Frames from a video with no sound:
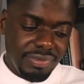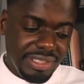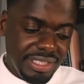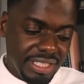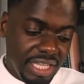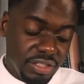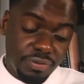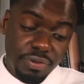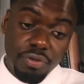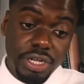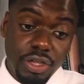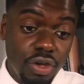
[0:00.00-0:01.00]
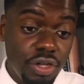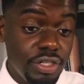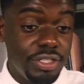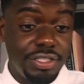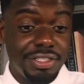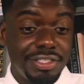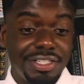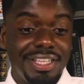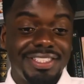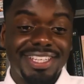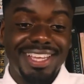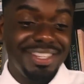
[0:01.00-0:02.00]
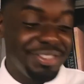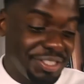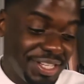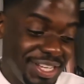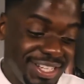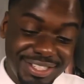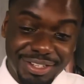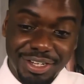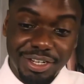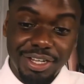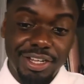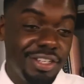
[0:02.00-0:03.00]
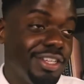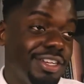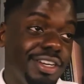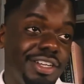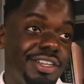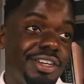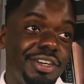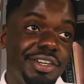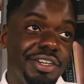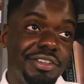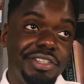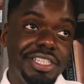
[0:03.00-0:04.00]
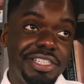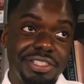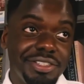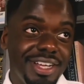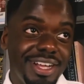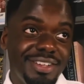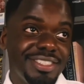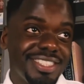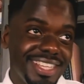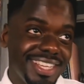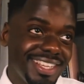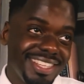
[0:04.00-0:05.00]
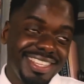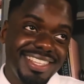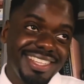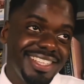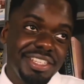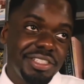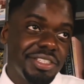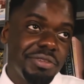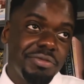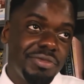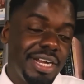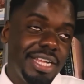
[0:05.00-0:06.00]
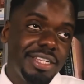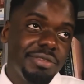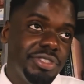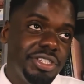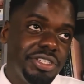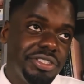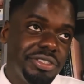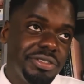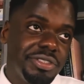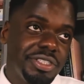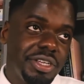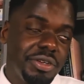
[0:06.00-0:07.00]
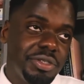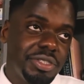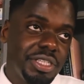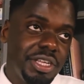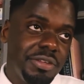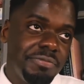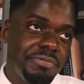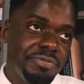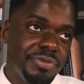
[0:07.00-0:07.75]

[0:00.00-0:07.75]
I just felt really honest. Do you know what I'm saying? It was just literally on a reshoot. I was just like, some random reshoot. So it was and